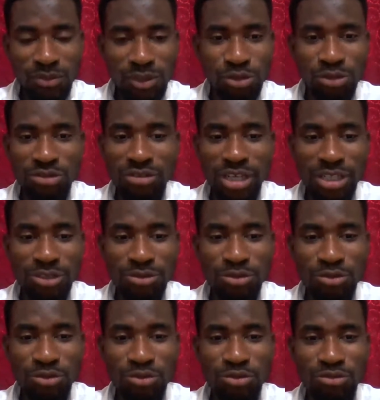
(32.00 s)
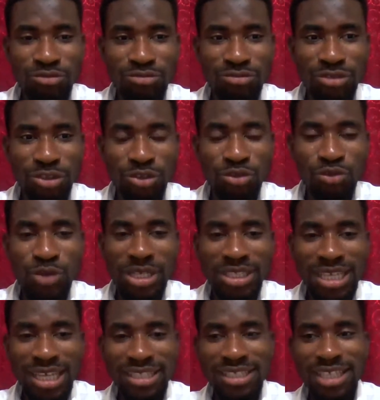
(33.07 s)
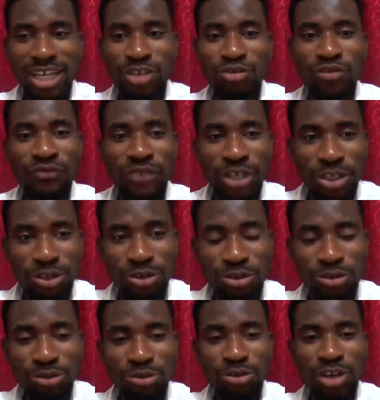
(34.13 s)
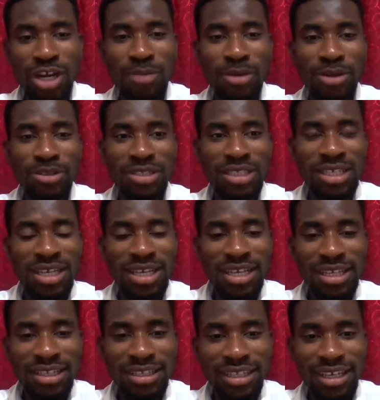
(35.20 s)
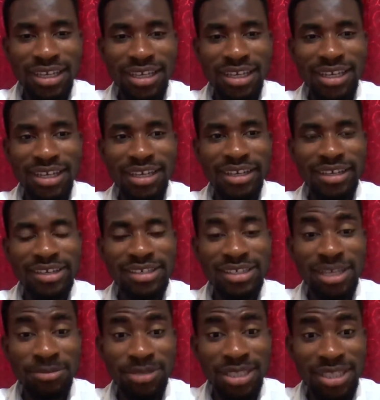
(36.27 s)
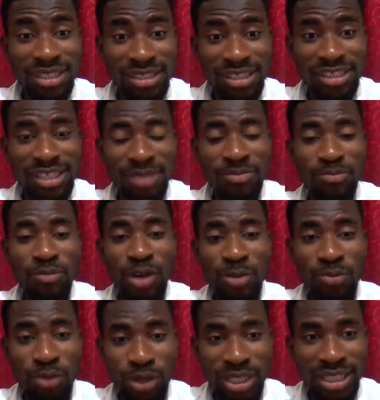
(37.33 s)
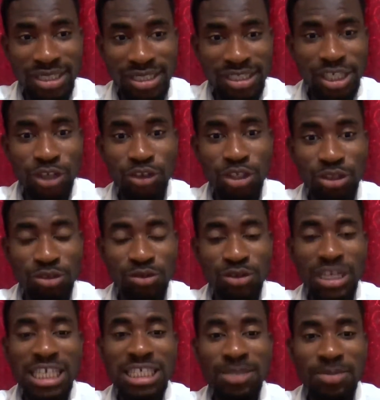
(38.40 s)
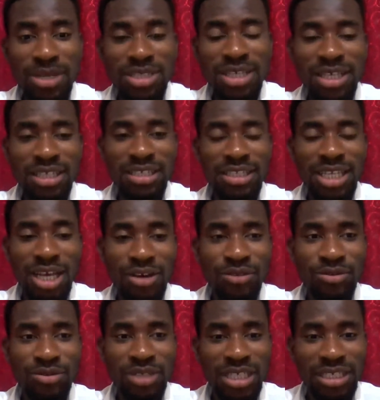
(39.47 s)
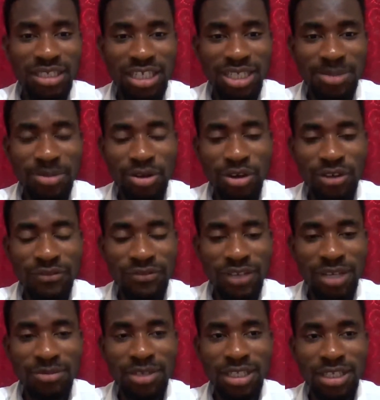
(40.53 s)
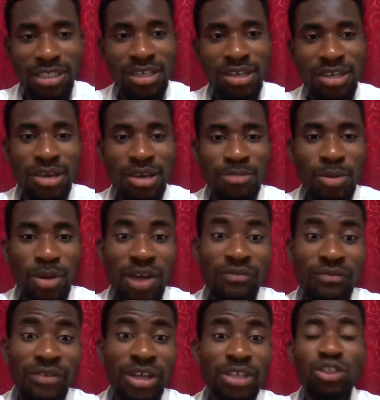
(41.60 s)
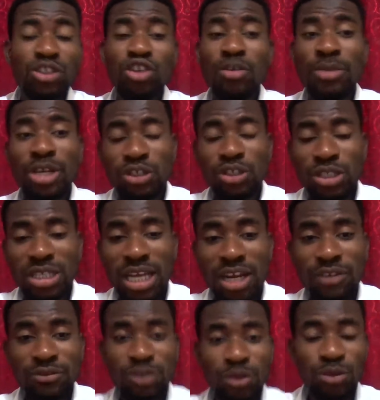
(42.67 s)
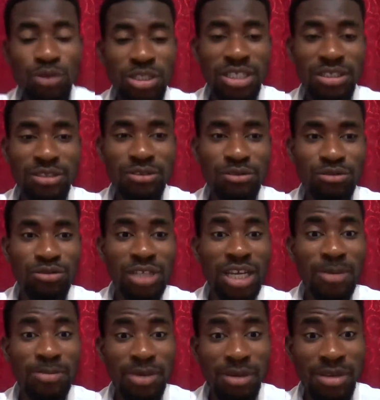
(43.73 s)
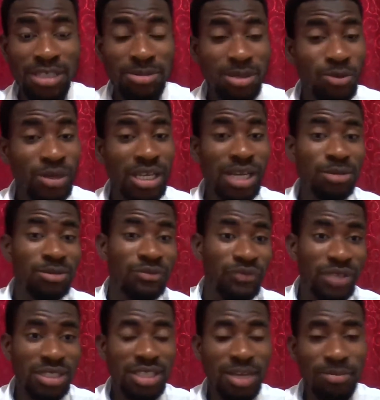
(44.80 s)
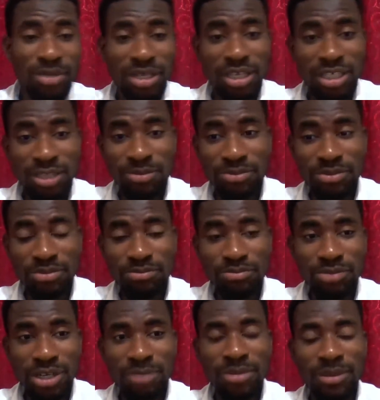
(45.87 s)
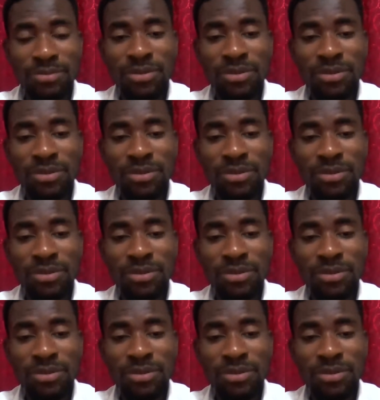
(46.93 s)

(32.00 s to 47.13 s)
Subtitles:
try to do wait until I do video to talk about the some certain things, some important things that you need to know, especially now in this period of time that people are finding so many kind of solution to their problem, especially when it comes to visa application problem.